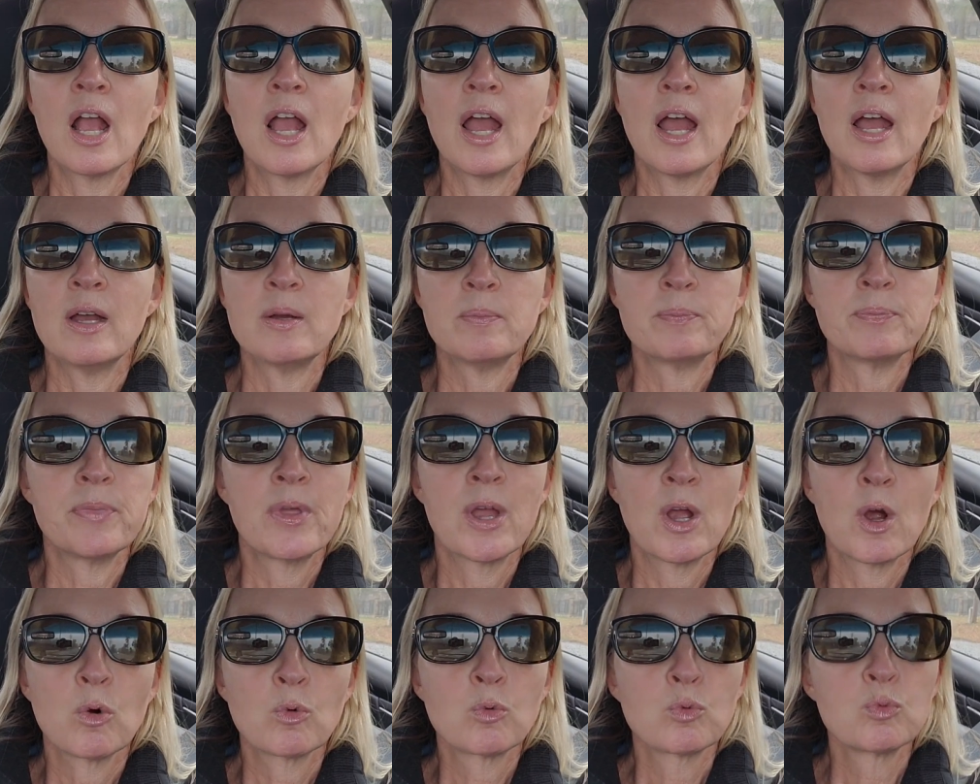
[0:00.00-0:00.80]
Um,
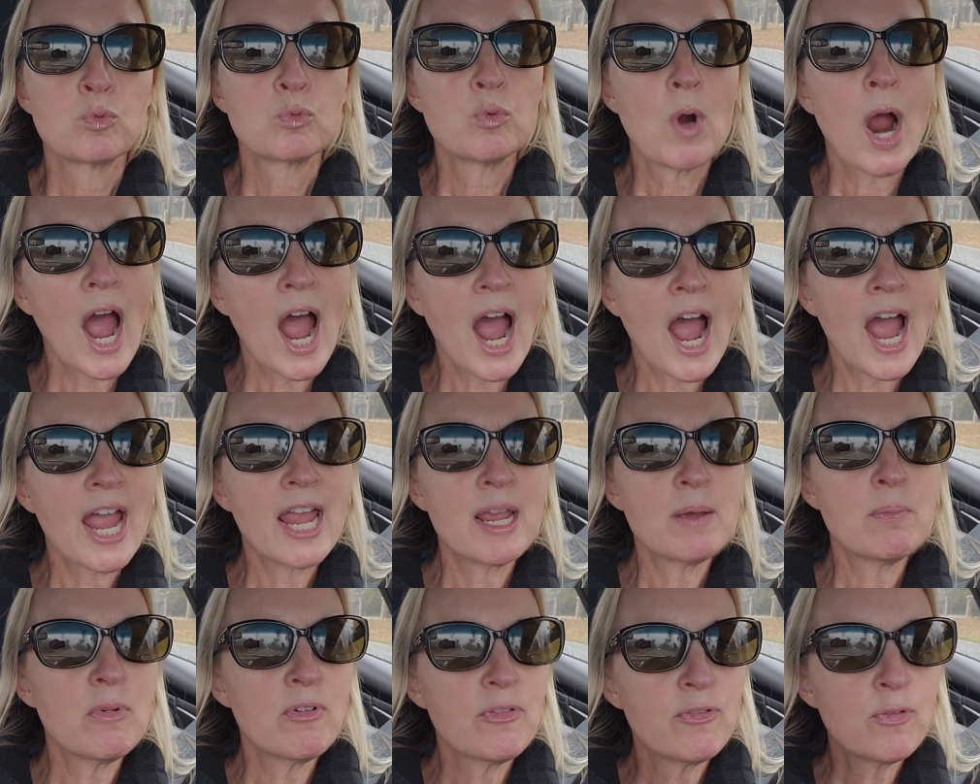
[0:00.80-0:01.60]

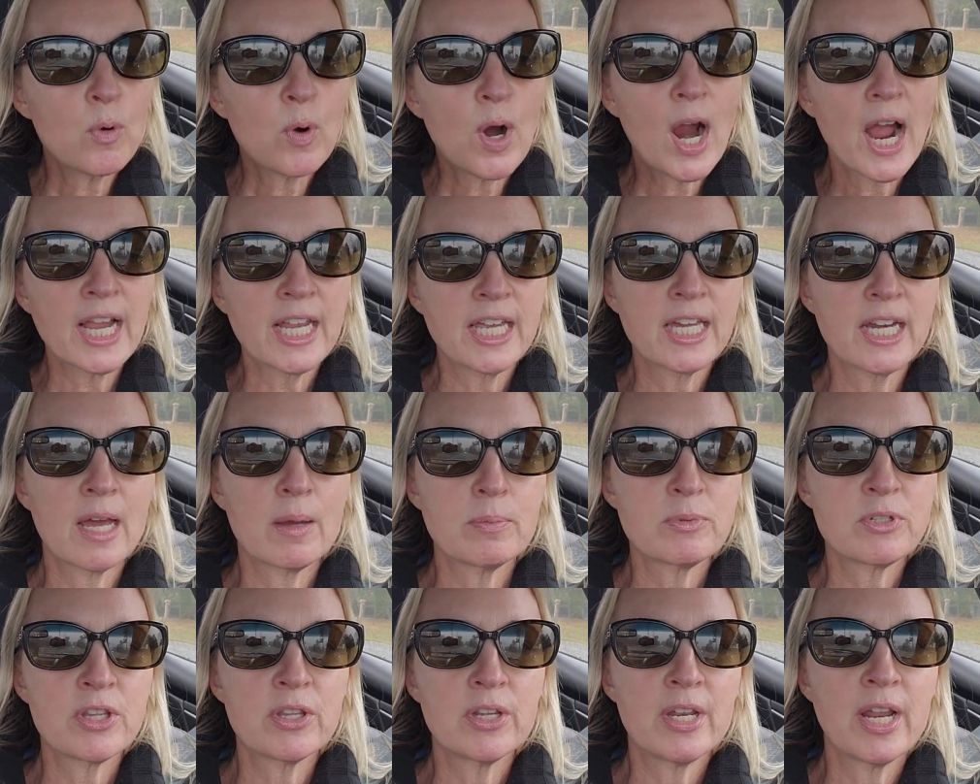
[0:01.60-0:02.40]
right before I get
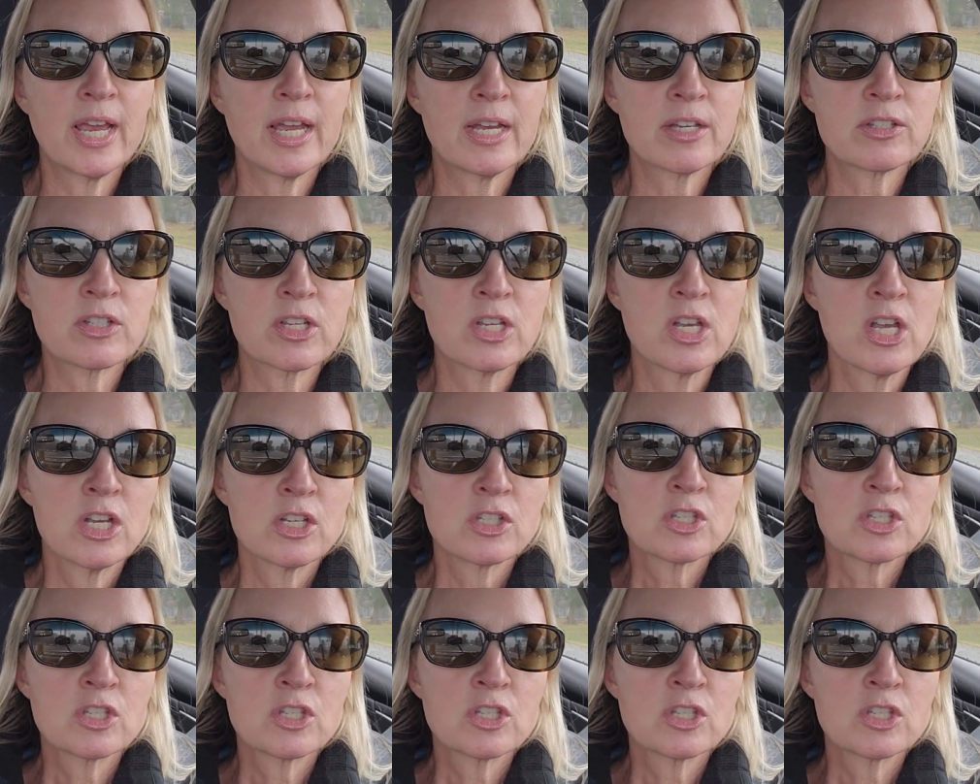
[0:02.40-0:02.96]
up to the desk,